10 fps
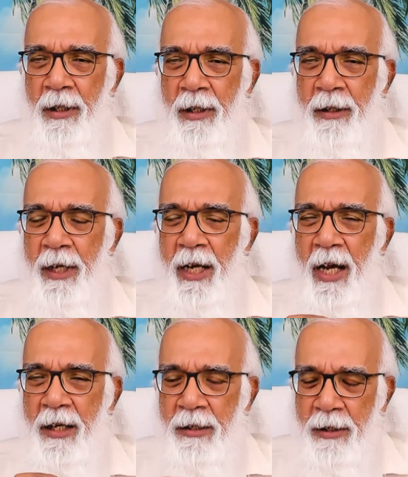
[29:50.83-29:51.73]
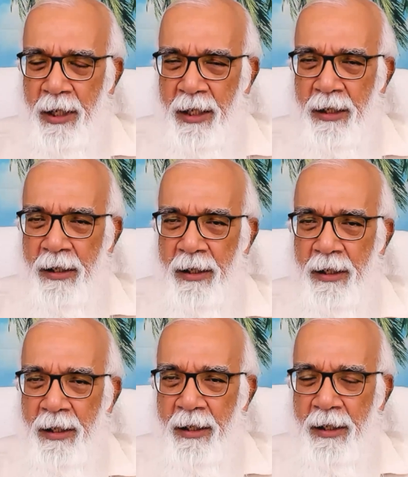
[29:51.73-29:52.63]
reacted,
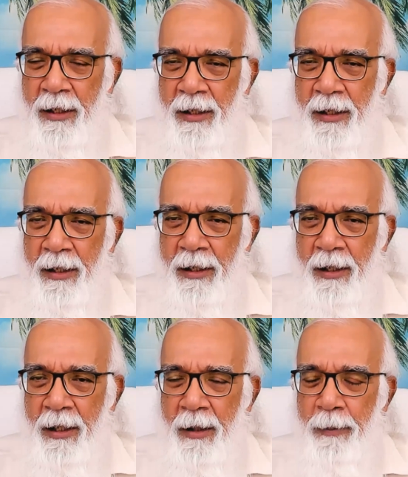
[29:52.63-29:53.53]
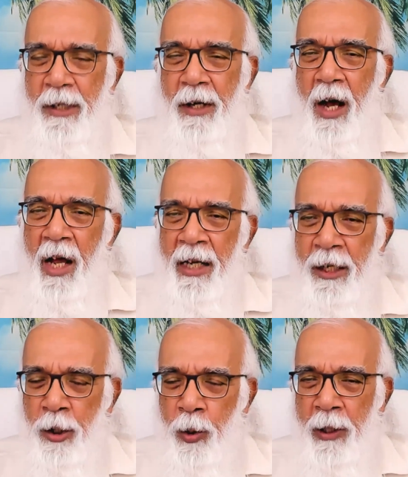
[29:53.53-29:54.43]
But I
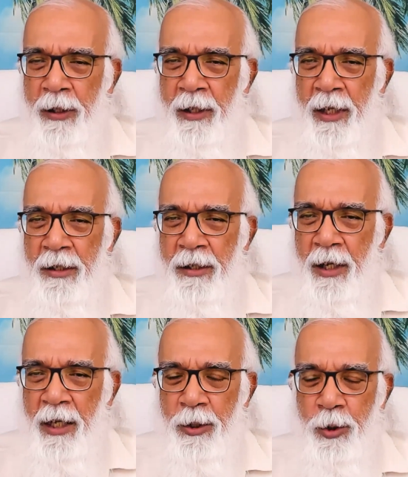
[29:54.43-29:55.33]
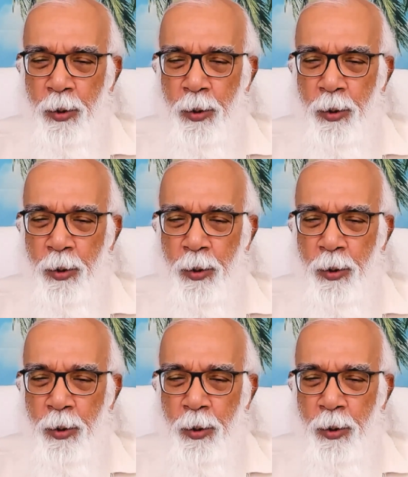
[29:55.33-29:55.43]
know in the intellect,